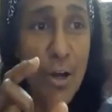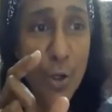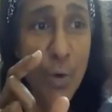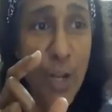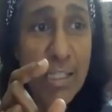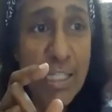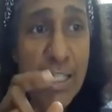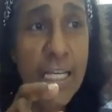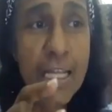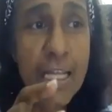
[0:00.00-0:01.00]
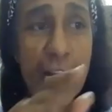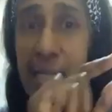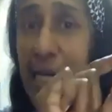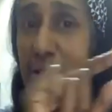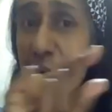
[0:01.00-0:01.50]
you can see that
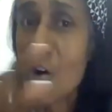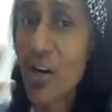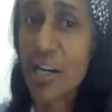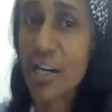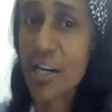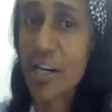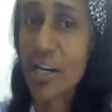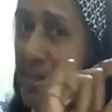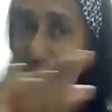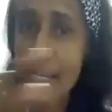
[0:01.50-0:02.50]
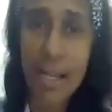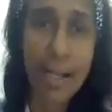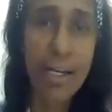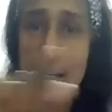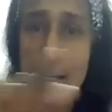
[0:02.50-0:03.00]
they are not exactly